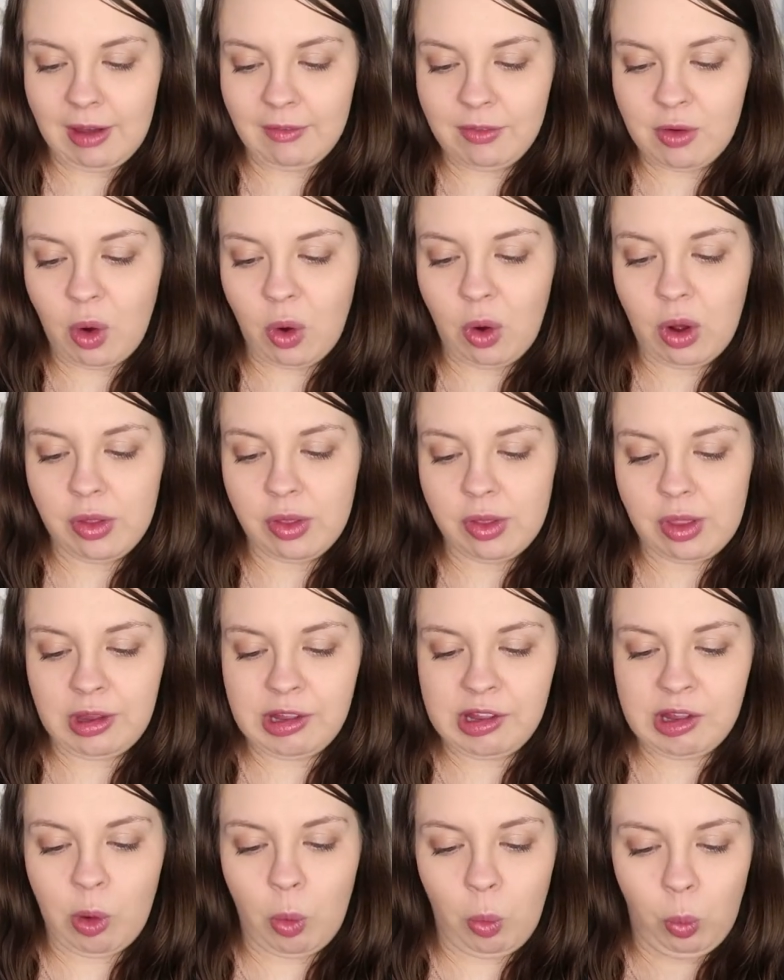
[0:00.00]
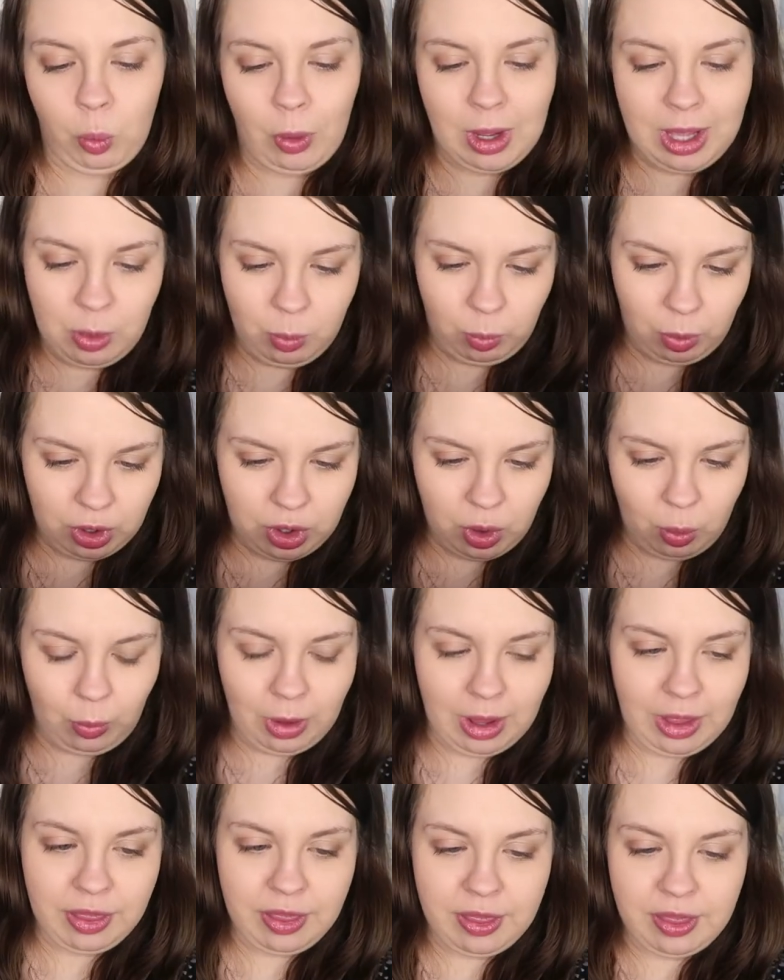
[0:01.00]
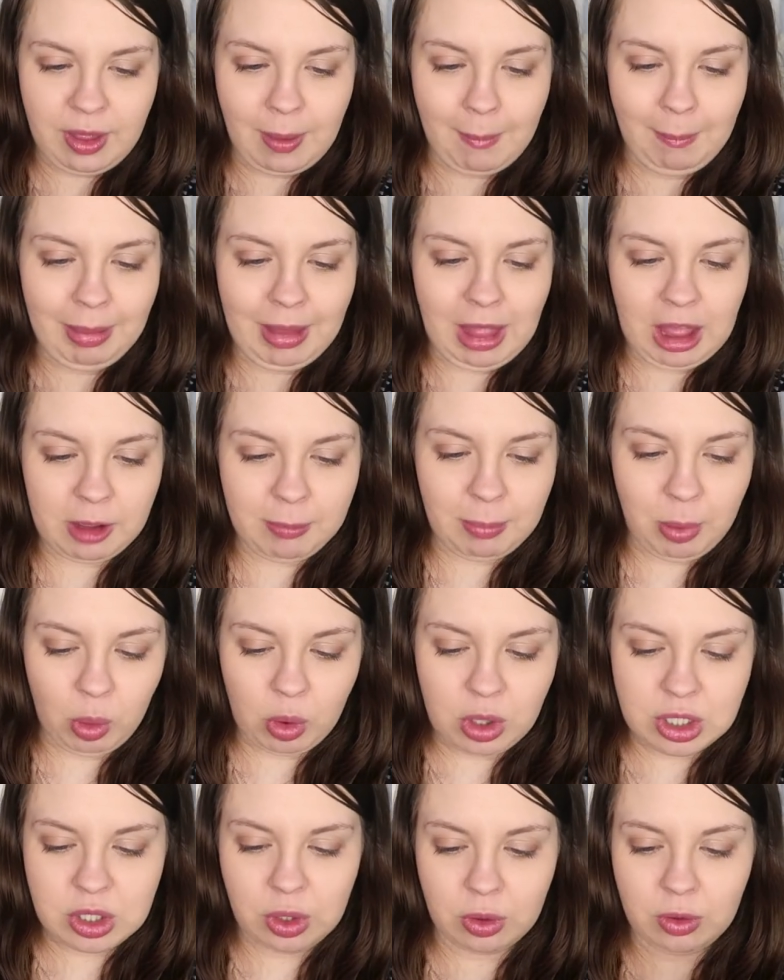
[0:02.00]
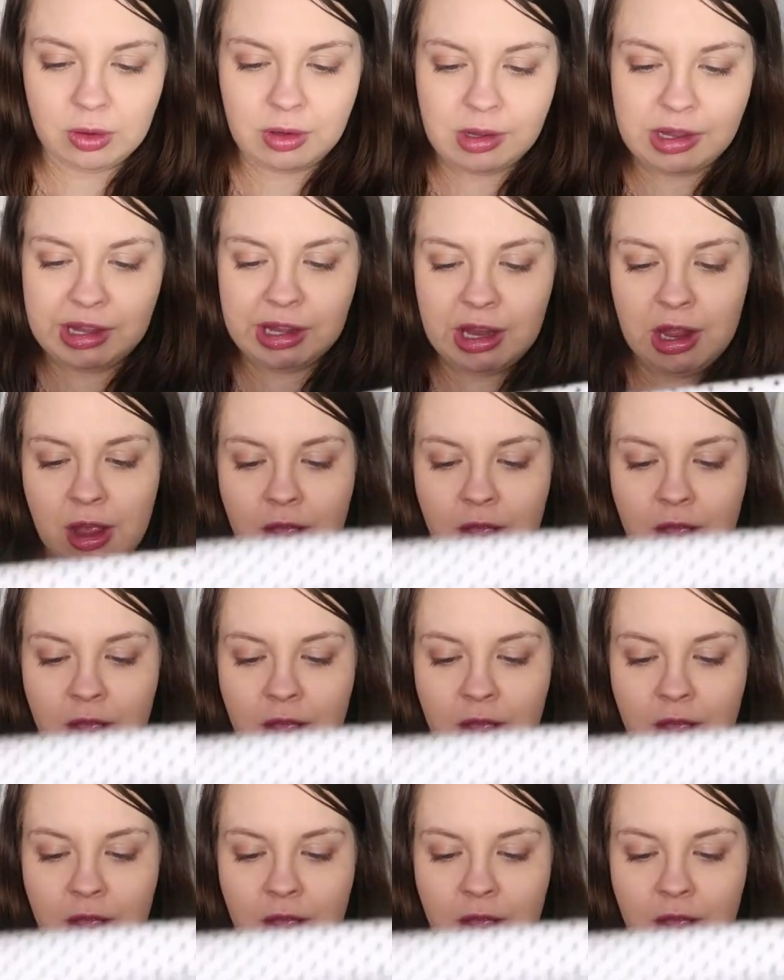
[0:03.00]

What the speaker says: I've got this white one with black polka dots.